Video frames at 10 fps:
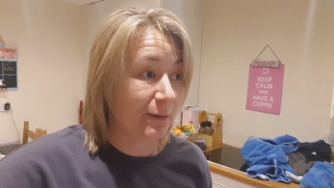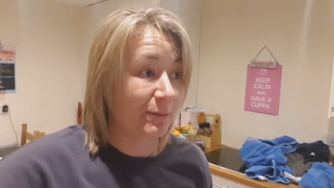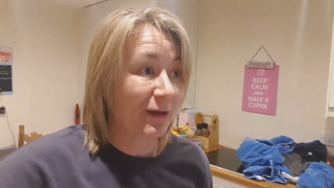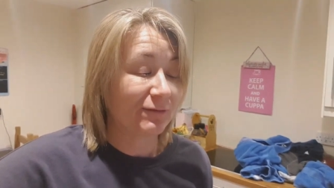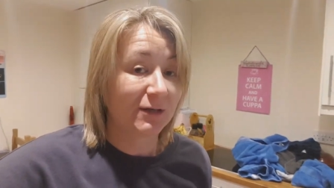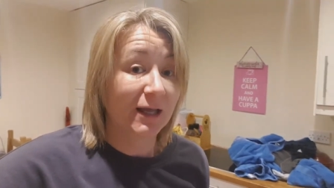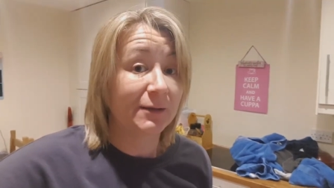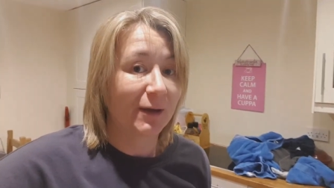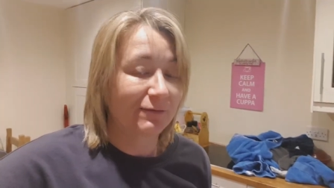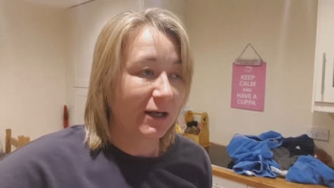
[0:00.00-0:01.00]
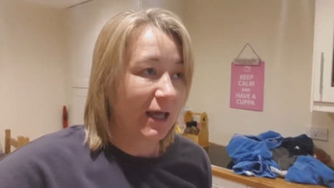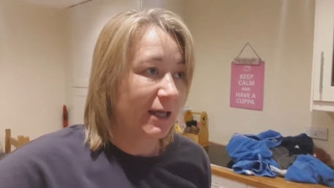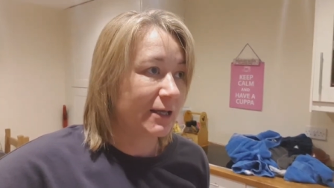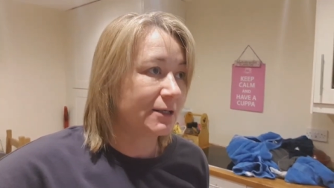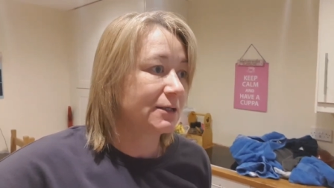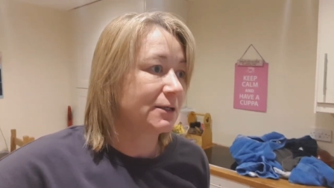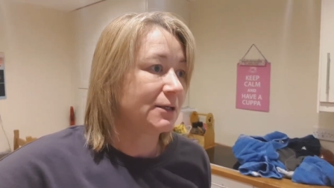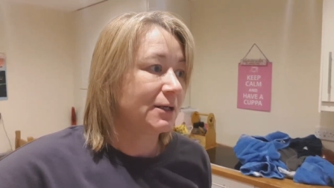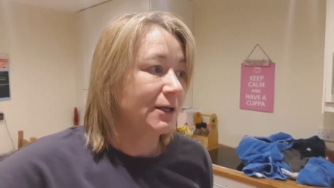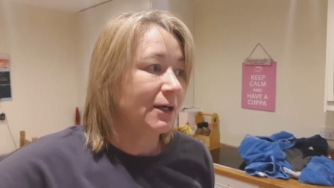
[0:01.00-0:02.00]
I'm ha letting him have a lay-in.
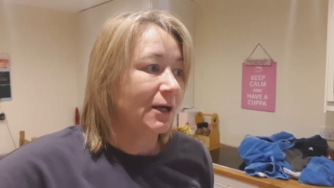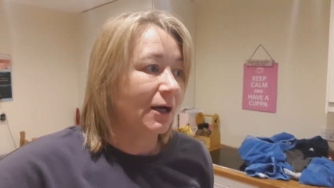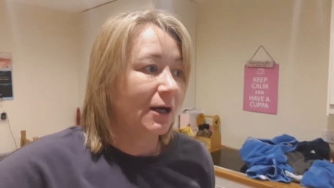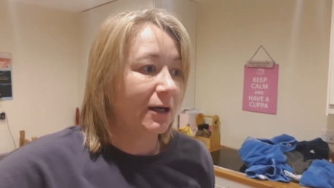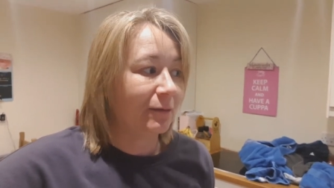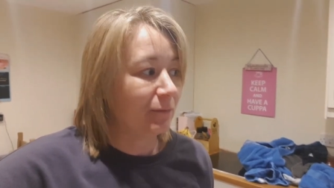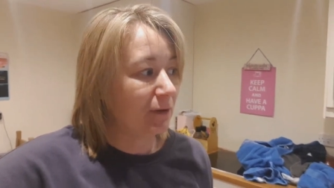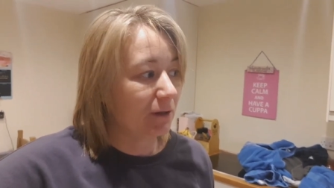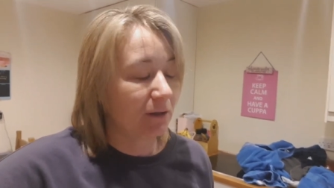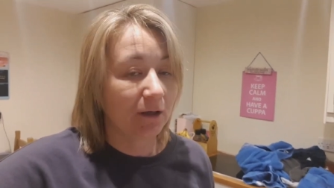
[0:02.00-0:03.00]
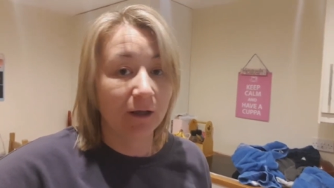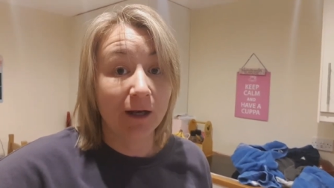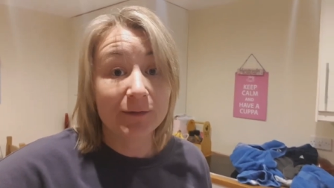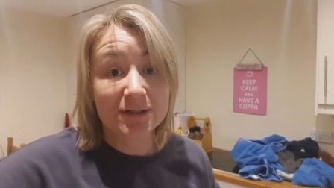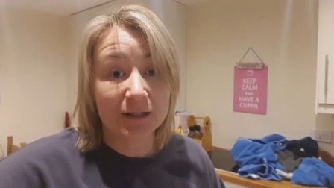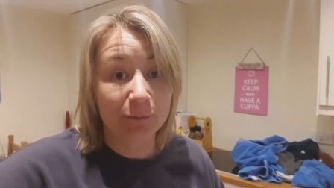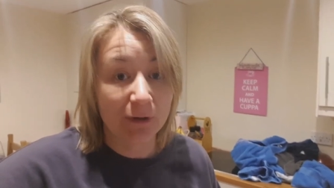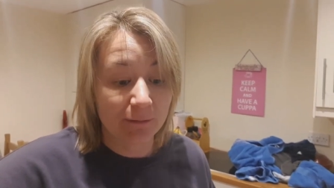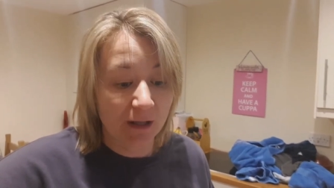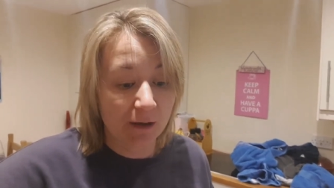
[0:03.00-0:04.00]
Um, Chloe's going to
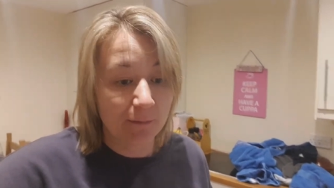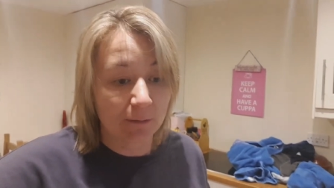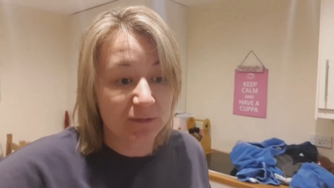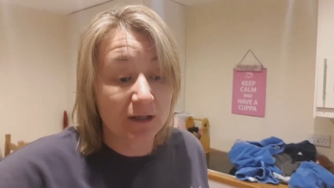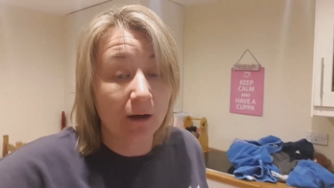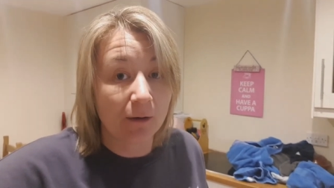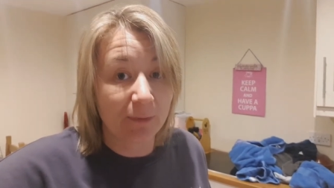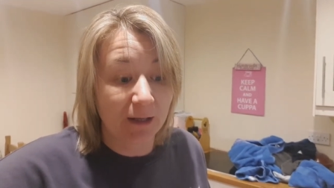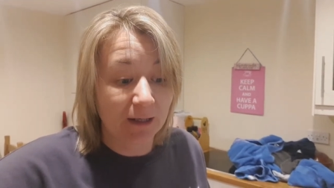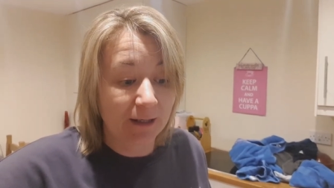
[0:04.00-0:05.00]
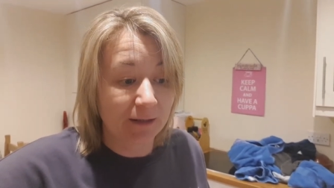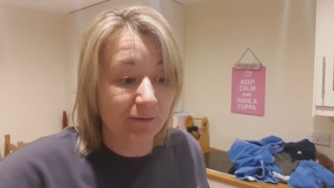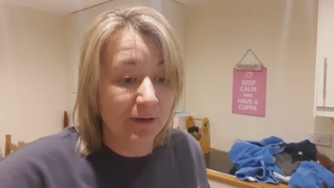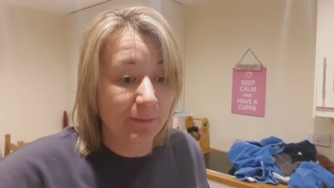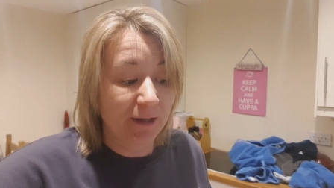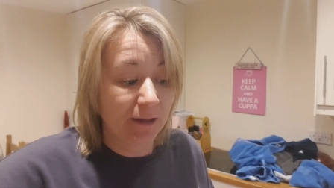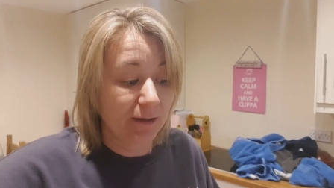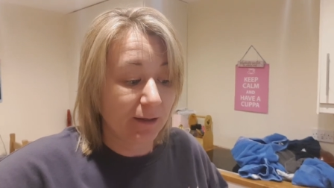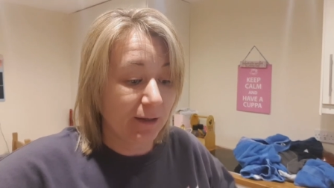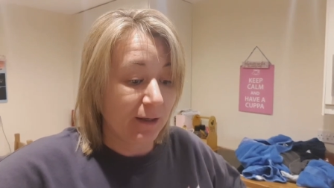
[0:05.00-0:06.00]
bring me her mum's carpet cleaner in a bit,
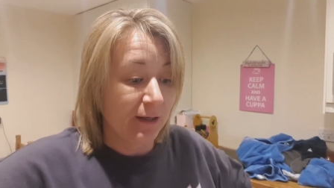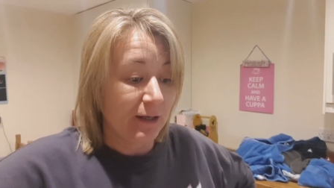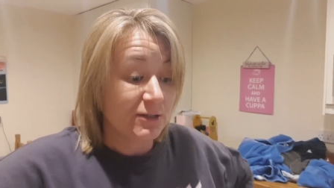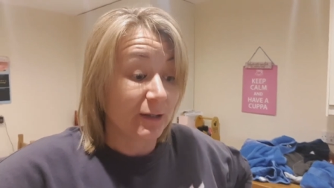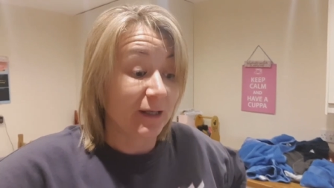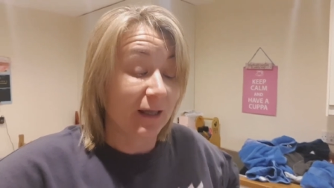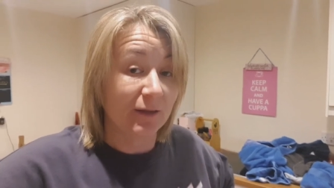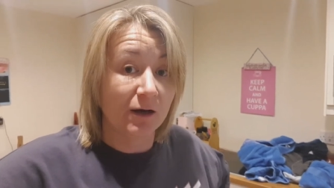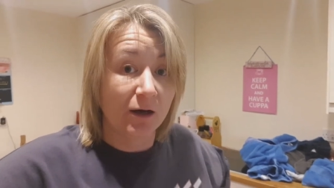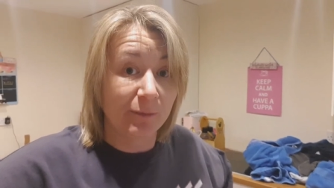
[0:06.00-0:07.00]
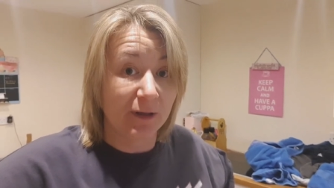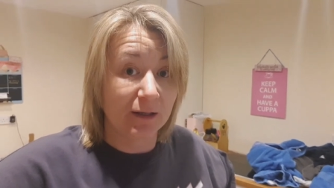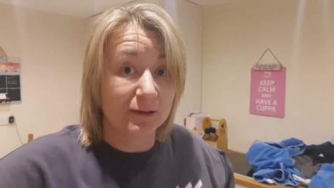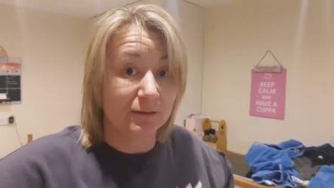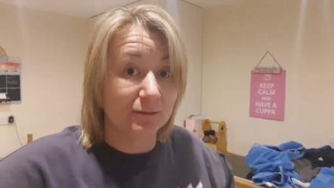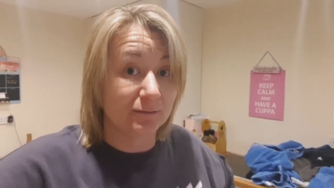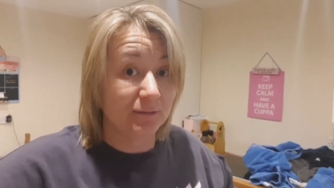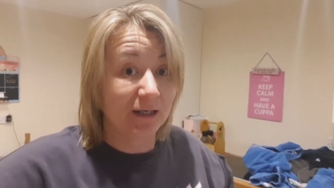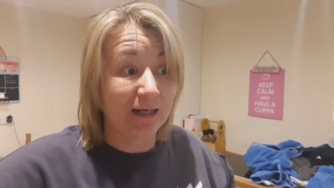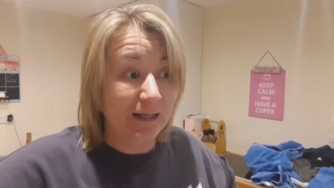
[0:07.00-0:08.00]
so I can get the carpet
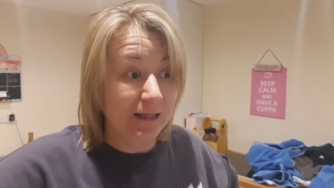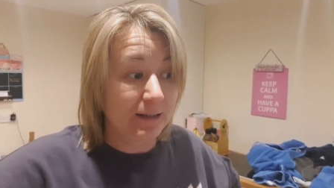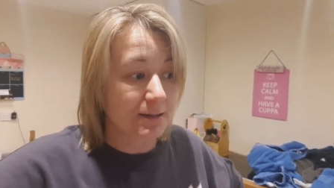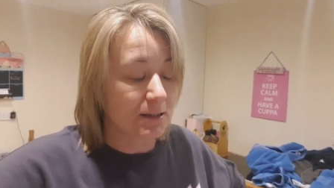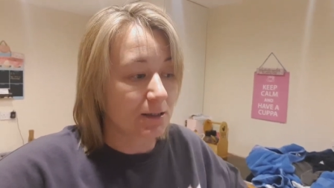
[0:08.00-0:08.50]
cleaned.